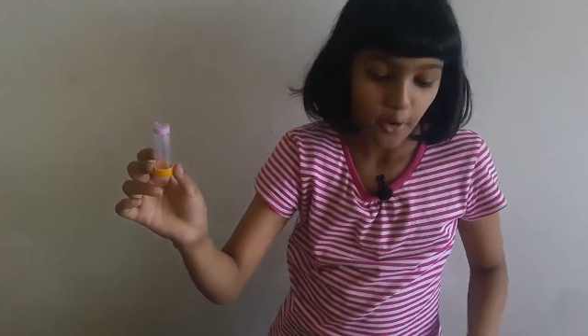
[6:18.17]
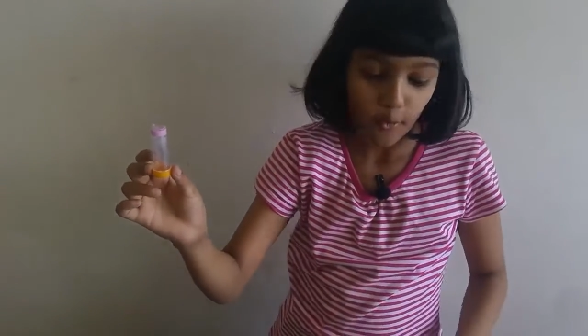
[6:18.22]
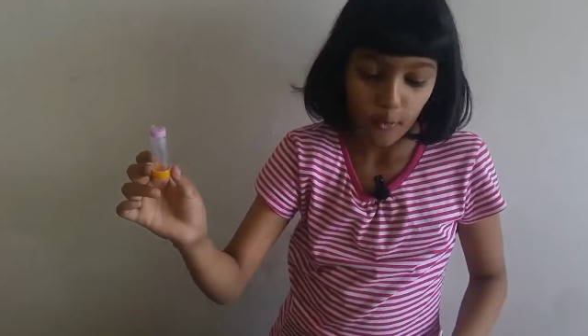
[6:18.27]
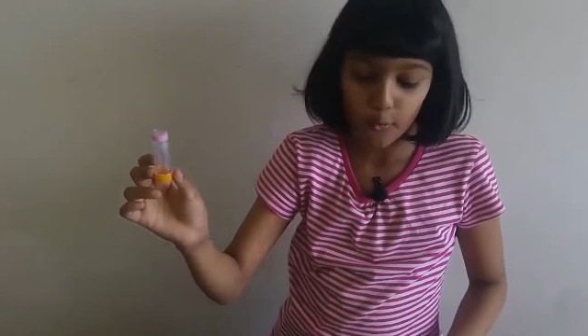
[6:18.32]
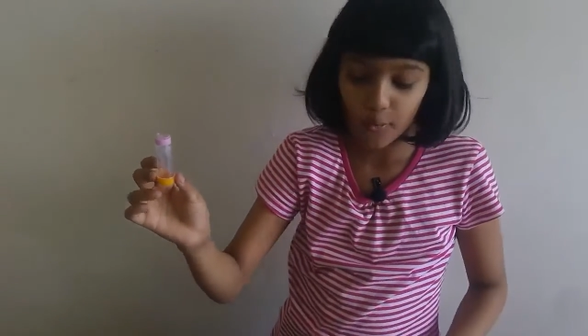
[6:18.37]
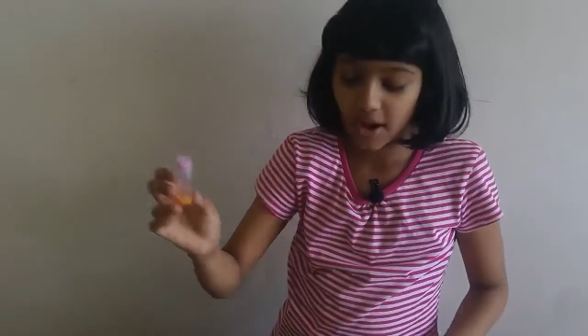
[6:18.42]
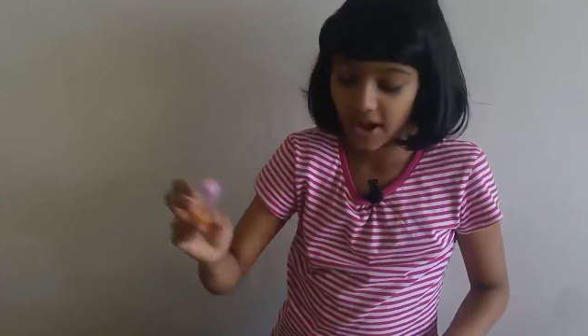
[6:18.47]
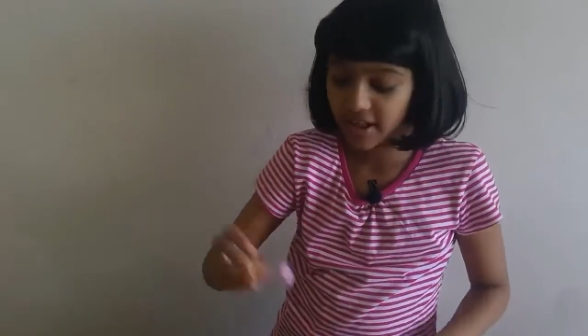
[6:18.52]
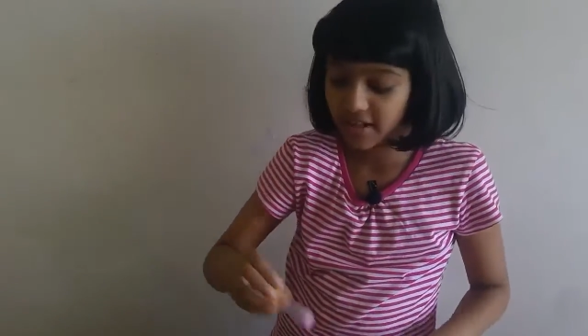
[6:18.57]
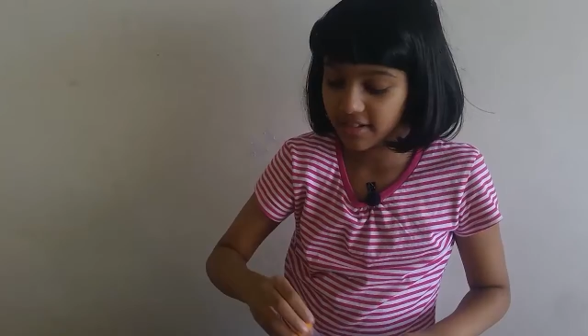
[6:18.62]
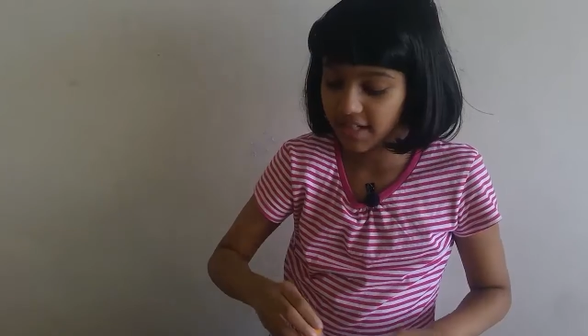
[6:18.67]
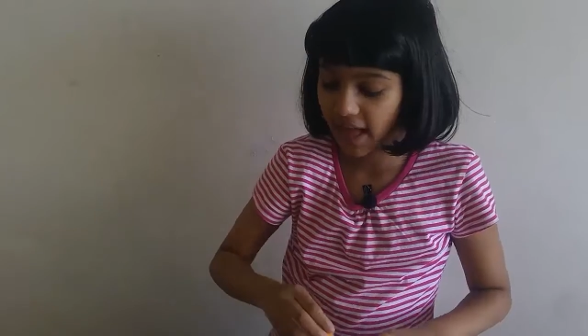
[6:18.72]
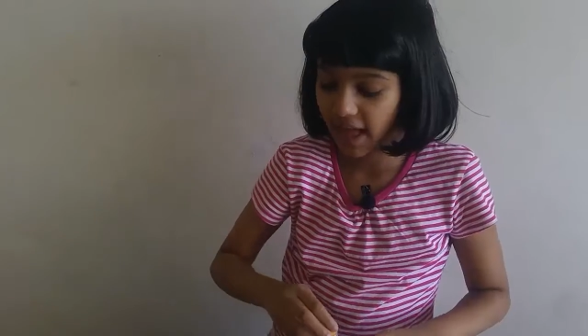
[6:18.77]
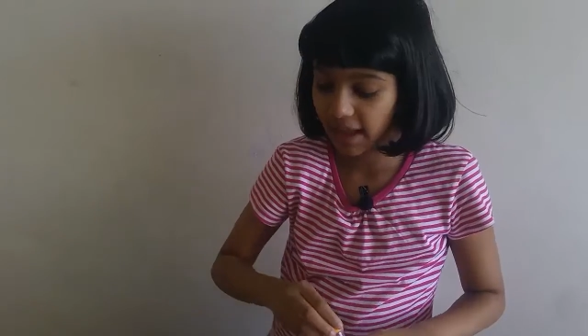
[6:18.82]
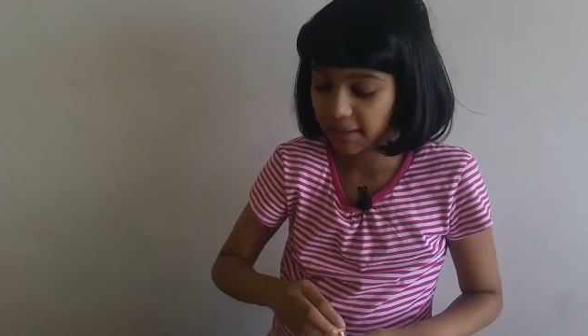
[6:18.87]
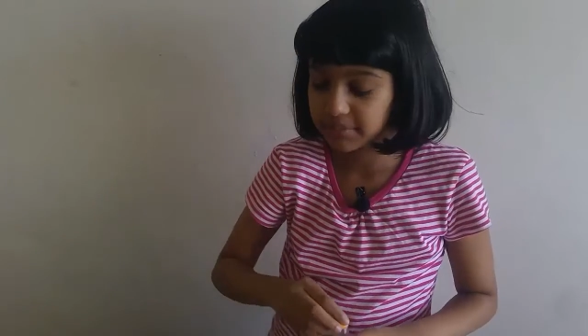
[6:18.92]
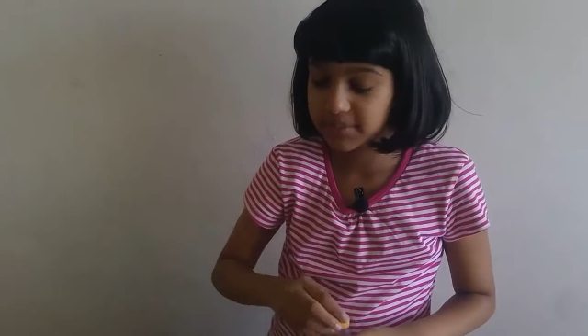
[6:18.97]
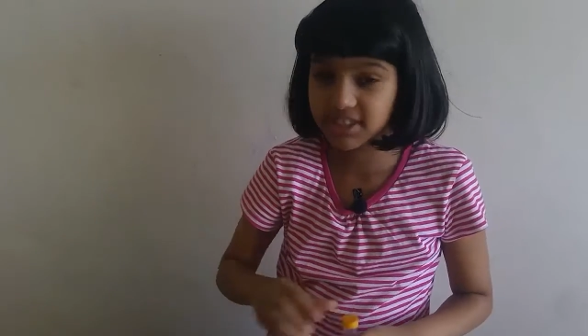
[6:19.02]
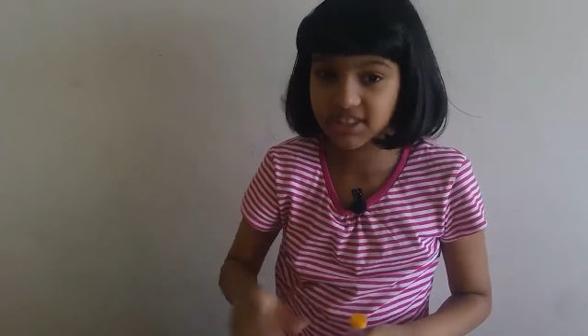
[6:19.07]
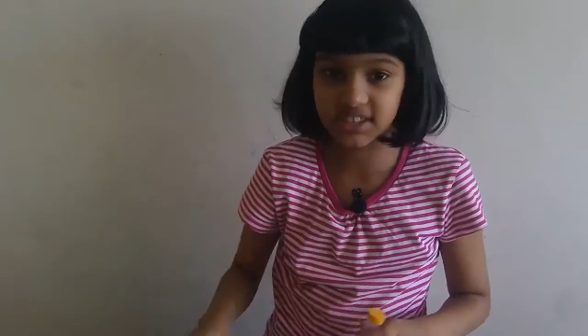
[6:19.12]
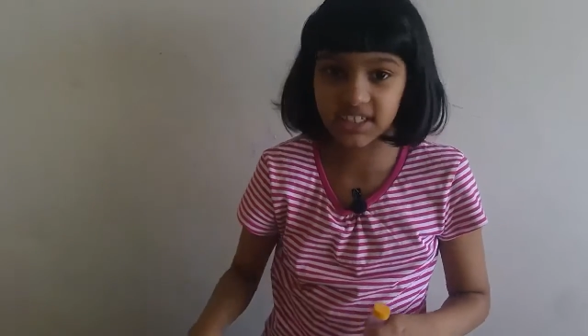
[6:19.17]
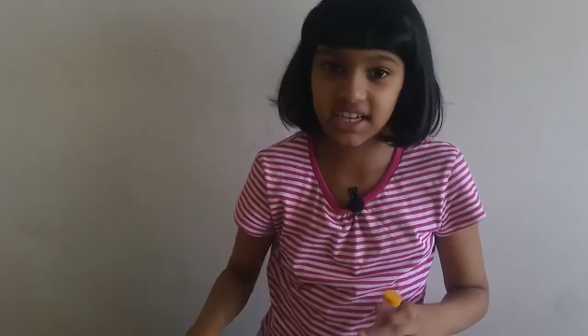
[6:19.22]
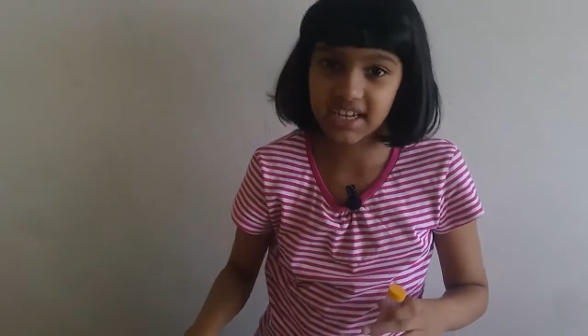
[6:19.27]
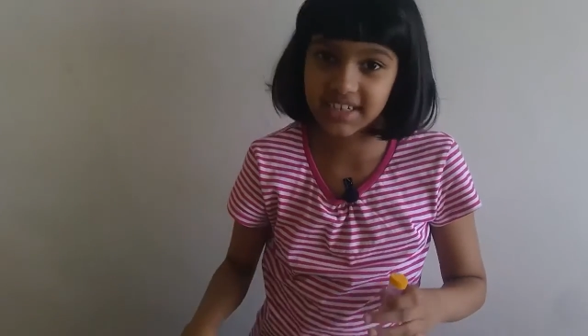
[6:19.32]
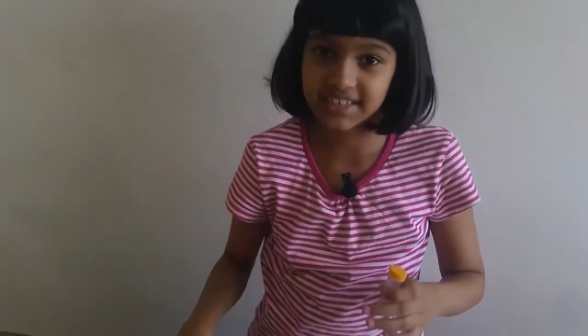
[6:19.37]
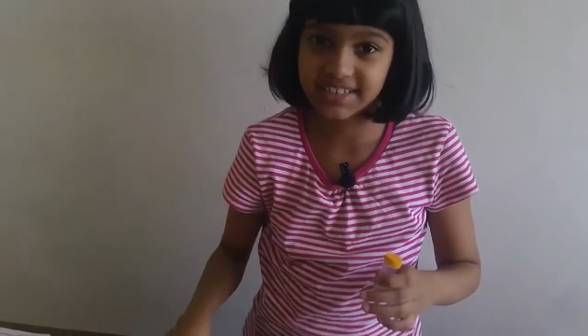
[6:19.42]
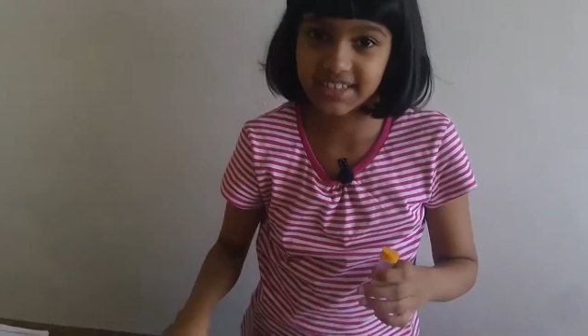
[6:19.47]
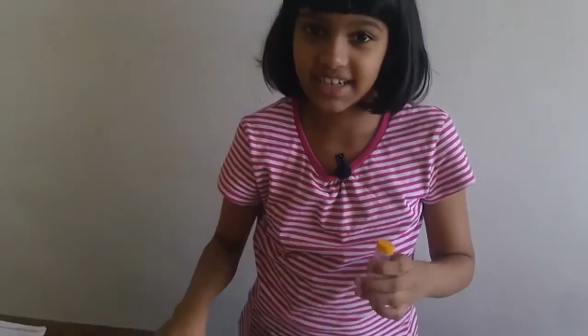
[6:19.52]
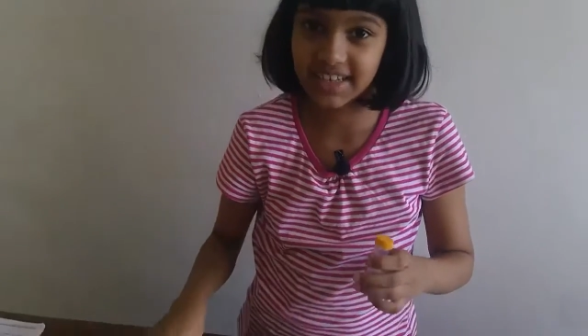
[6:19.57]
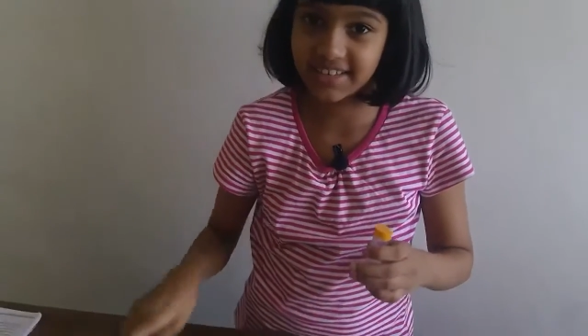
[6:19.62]
Well, I'm just going
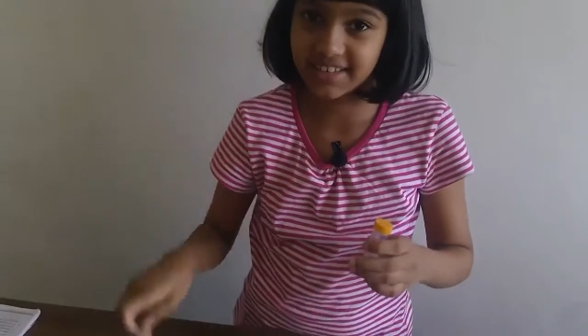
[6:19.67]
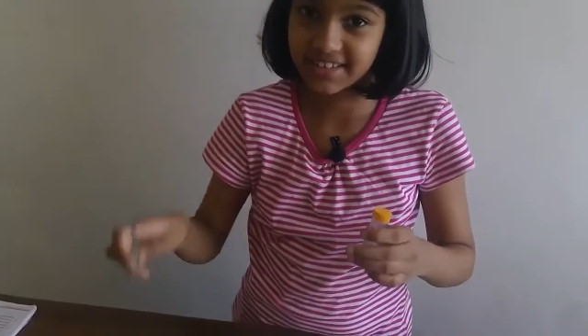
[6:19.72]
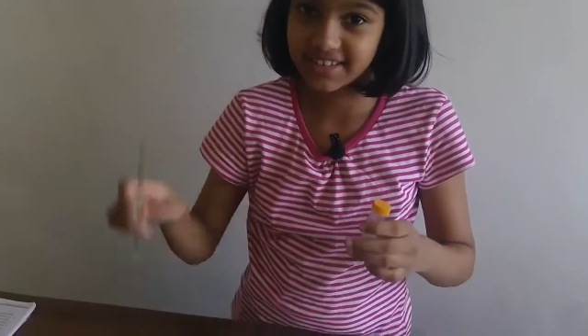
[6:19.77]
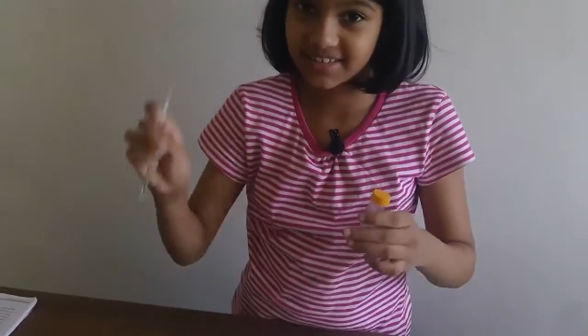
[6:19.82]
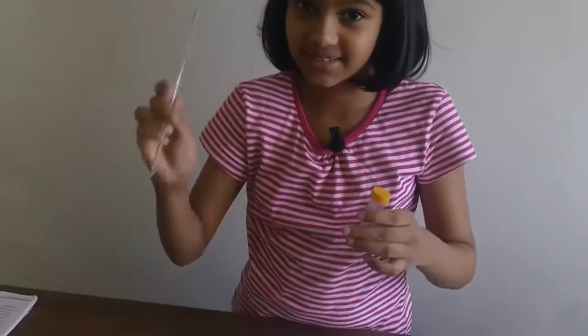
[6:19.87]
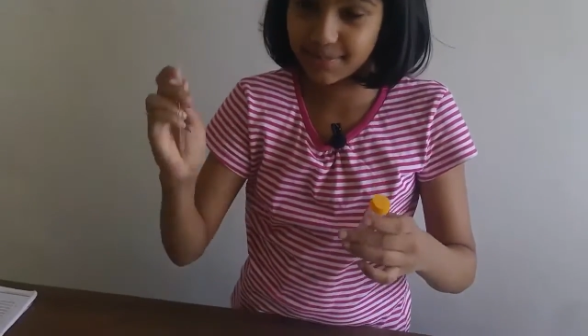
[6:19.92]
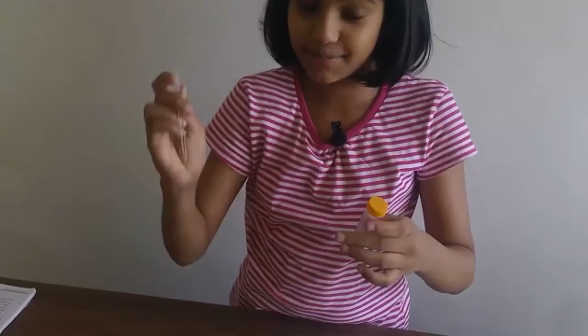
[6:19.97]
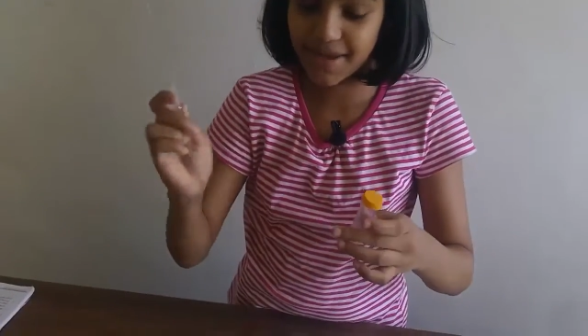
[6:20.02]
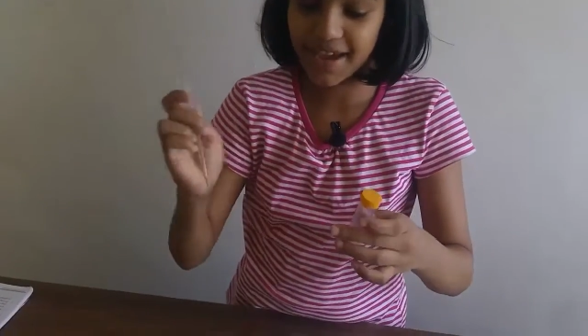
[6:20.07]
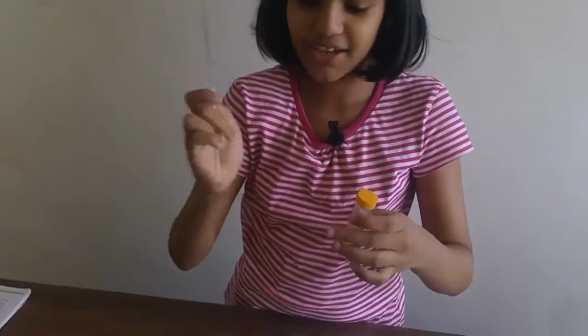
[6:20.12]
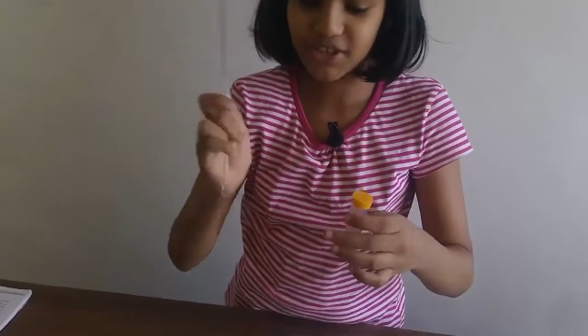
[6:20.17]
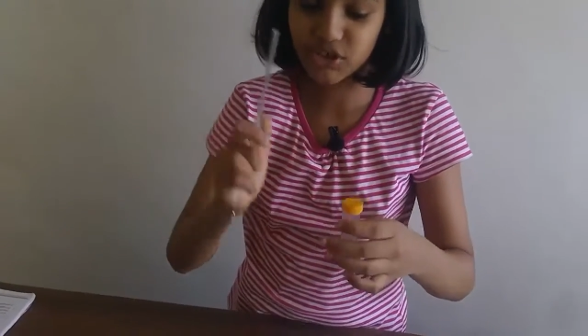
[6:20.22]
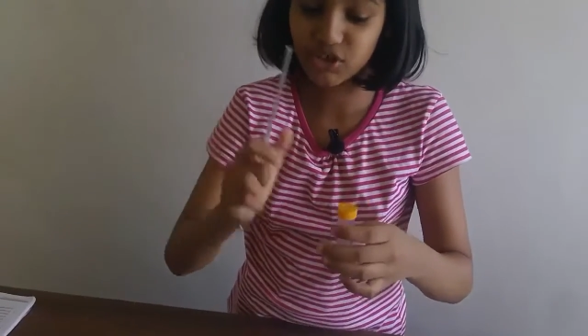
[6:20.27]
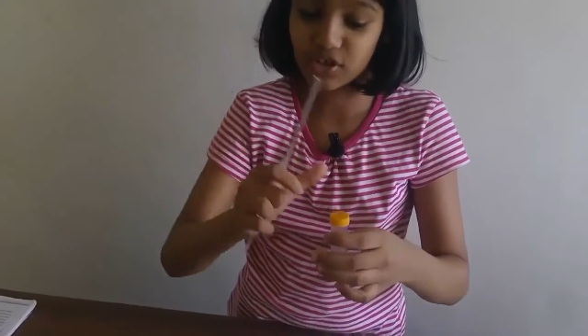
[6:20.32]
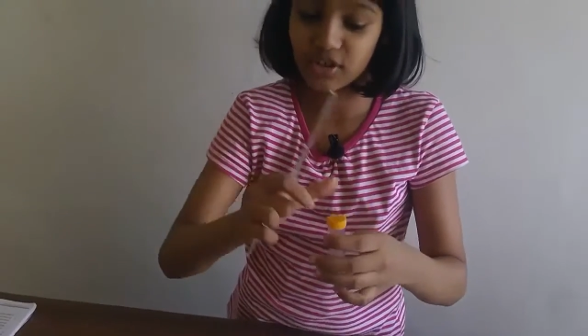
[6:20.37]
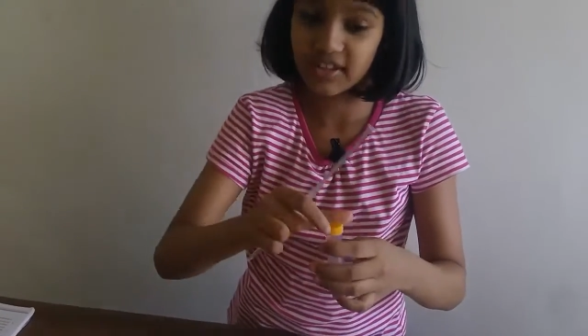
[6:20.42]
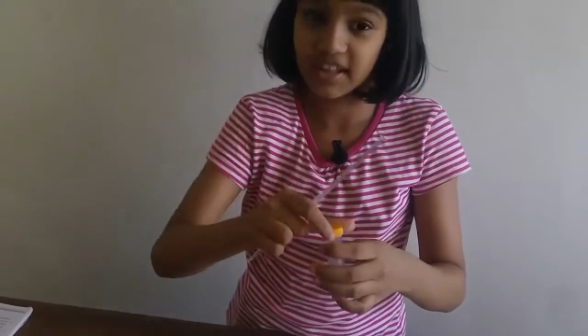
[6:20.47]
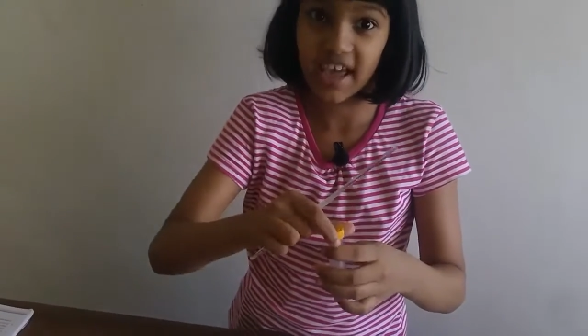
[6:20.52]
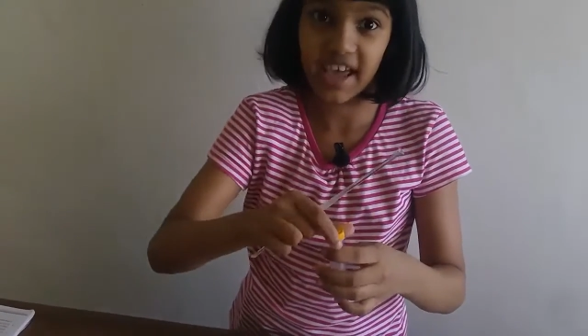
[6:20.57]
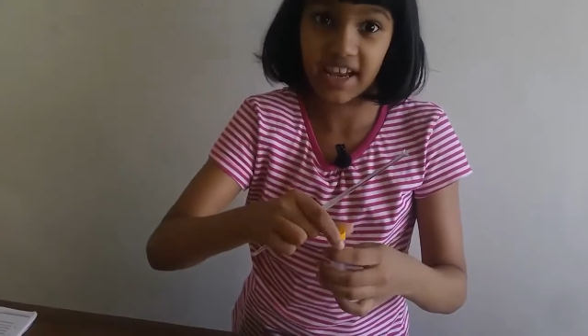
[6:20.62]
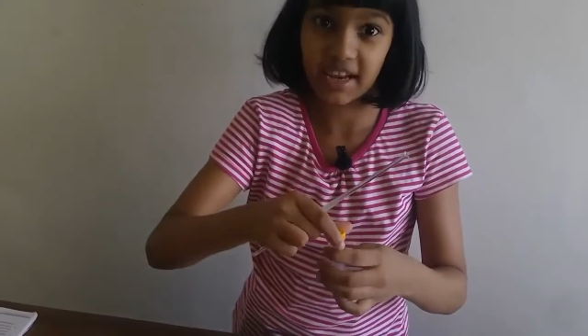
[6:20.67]
to take this spatula